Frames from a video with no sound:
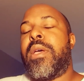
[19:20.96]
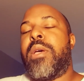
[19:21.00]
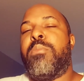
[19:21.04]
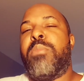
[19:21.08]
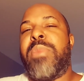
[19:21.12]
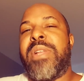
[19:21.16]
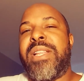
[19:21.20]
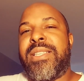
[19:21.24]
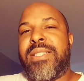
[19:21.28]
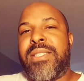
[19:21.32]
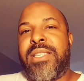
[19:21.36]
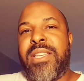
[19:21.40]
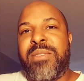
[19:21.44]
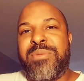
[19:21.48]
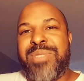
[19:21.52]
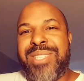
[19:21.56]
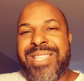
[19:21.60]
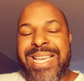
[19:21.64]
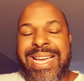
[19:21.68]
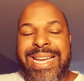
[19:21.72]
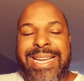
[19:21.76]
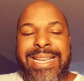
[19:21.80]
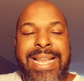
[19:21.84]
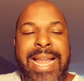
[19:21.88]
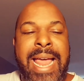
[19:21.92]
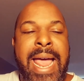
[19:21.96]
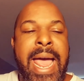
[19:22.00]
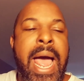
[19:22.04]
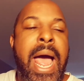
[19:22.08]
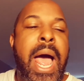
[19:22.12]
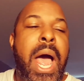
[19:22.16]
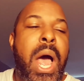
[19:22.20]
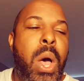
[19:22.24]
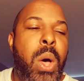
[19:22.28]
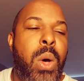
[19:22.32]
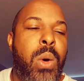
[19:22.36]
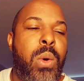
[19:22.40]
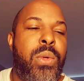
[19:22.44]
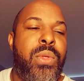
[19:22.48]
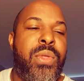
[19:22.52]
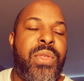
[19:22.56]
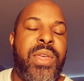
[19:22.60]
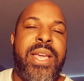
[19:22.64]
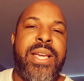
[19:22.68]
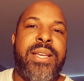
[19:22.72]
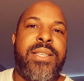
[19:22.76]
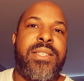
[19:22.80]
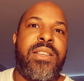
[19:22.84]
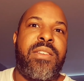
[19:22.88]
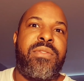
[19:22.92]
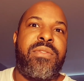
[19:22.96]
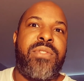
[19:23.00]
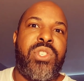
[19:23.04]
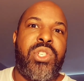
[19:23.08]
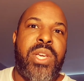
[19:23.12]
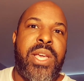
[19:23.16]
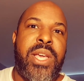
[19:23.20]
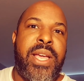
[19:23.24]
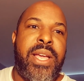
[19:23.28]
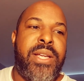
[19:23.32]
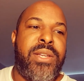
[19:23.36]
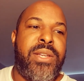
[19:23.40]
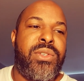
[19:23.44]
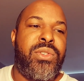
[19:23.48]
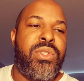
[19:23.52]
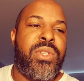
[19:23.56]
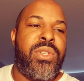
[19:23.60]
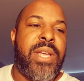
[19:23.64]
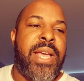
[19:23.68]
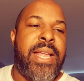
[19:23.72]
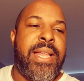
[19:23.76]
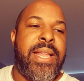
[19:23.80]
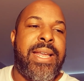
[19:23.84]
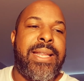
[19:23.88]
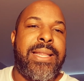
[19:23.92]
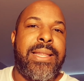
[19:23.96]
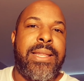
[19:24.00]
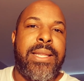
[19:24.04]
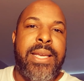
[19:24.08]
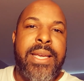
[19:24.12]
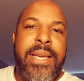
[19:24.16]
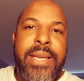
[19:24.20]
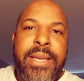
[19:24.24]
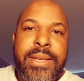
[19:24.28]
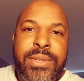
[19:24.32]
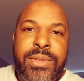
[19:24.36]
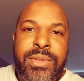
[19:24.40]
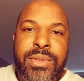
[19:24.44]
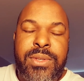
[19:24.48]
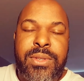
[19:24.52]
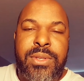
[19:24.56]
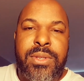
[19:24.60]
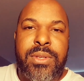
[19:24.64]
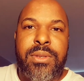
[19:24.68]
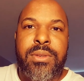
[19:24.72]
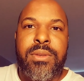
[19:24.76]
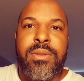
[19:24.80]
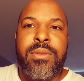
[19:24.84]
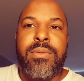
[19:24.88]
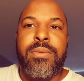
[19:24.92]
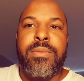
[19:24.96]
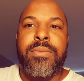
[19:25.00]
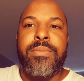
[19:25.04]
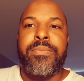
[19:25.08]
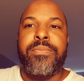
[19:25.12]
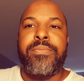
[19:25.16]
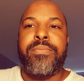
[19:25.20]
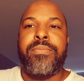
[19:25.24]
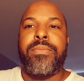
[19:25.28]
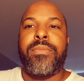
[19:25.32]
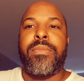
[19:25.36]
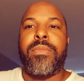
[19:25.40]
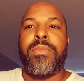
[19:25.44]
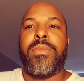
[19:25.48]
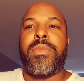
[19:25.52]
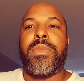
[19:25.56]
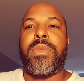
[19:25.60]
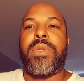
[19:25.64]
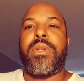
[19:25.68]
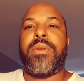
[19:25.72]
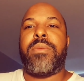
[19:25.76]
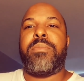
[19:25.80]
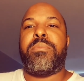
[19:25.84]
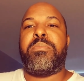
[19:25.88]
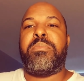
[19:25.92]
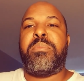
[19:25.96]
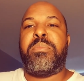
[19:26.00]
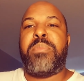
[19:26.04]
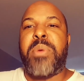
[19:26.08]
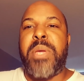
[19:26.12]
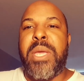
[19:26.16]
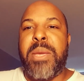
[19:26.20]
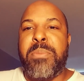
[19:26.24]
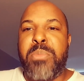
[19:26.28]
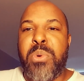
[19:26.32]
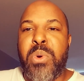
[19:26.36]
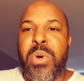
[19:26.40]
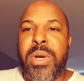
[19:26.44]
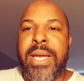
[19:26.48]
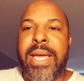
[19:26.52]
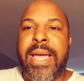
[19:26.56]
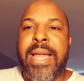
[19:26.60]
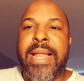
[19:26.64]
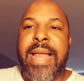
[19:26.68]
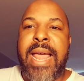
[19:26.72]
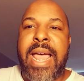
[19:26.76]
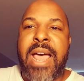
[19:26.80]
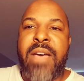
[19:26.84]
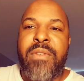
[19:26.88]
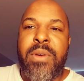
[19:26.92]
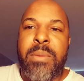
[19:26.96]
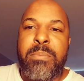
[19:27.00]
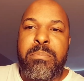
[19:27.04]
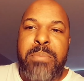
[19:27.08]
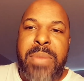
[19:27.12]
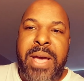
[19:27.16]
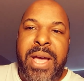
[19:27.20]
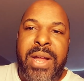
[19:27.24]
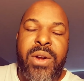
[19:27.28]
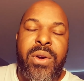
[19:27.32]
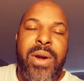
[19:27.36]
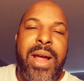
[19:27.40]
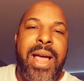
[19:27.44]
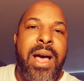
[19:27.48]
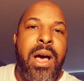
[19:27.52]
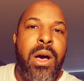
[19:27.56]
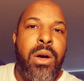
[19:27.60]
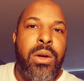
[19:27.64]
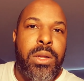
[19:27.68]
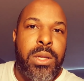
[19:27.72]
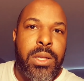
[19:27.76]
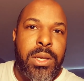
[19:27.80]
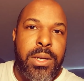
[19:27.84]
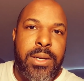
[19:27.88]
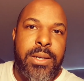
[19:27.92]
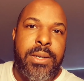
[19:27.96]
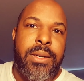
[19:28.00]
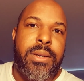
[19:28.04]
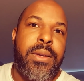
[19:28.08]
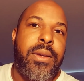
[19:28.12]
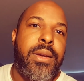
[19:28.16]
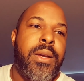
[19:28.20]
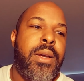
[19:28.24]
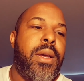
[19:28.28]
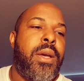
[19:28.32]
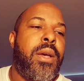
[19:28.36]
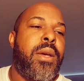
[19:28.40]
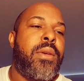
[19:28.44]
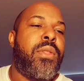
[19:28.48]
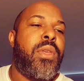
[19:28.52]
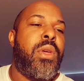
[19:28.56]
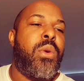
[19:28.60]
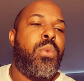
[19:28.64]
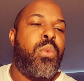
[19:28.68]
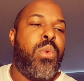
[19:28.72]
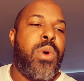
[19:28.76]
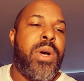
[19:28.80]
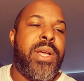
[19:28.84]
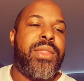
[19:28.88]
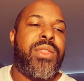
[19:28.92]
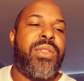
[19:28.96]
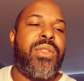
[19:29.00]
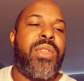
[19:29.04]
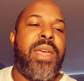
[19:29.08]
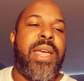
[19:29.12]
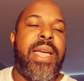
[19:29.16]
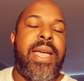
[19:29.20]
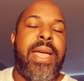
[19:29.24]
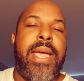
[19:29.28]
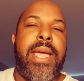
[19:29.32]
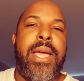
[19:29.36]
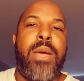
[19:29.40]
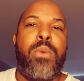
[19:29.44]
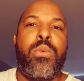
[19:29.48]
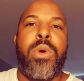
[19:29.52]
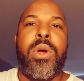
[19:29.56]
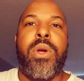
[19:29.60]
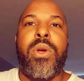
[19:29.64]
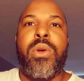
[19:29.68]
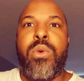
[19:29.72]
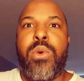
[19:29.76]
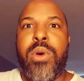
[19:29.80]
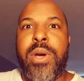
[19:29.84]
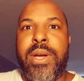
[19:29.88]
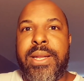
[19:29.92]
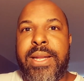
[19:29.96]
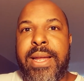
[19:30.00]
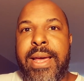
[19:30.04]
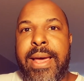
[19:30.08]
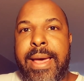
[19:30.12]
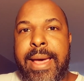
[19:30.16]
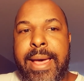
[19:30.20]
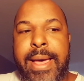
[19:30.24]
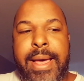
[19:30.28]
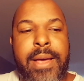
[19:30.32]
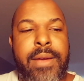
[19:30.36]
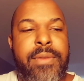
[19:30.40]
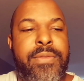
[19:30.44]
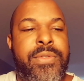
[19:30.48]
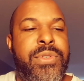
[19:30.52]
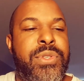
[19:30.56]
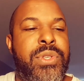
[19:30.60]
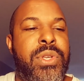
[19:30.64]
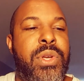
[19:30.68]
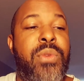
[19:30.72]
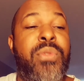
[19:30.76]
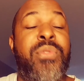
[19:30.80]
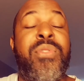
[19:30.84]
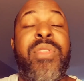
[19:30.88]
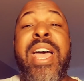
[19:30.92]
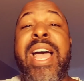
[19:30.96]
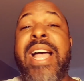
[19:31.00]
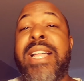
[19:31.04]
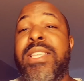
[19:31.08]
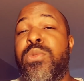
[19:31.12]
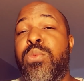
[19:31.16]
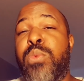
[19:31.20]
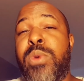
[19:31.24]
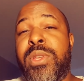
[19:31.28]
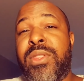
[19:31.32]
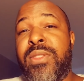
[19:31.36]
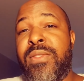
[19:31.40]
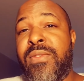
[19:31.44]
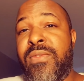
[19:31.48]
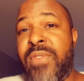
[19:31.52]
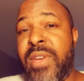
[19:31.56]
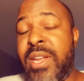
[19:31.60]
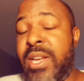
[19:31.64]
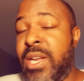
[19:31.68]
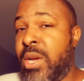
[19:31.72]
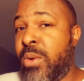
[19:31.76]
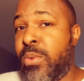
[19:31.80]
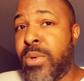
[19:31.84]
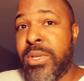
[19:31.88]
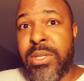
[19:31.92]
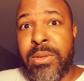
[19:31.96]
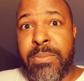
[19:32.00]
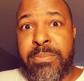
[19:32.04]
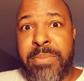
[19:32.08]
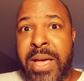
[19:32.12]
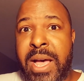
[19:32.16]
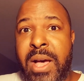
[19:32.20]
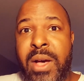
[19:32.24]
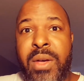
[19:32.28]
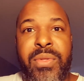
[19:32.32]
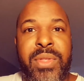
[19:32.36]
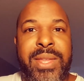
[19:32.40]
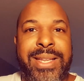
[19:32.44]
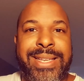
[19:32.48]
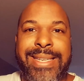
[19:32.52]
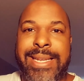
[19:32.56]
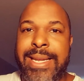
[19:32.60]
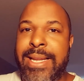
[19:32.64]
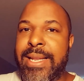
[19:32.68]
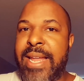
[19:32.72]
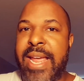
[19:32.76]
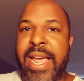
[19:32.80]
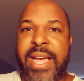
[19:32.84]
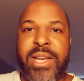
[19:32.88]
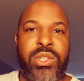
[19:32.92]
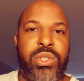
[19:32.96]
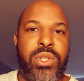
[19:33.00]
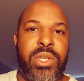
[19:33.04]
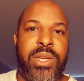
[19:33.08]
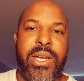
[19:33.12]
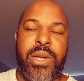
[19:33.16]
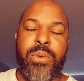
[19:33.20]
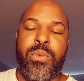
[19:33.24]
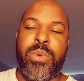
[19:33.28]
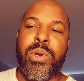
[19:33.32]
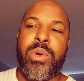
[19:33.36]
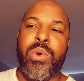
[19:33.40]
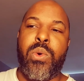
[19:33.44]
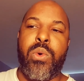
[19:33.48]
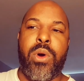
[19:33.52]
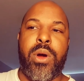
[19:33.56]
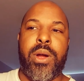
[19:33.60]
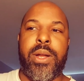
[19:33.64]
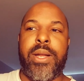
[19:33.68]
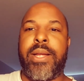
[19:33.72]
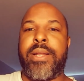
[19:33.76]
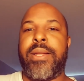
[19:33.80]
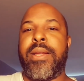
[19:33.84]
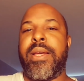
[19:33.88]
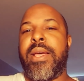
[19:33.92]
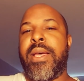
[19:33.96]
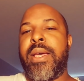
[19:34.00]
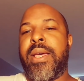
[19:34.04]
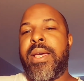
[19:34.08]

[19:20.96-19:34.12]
But it seems like now things have changed and at least people can have a better outlook than what they were going to have. So that's what the video was about that didn't actually get recorded.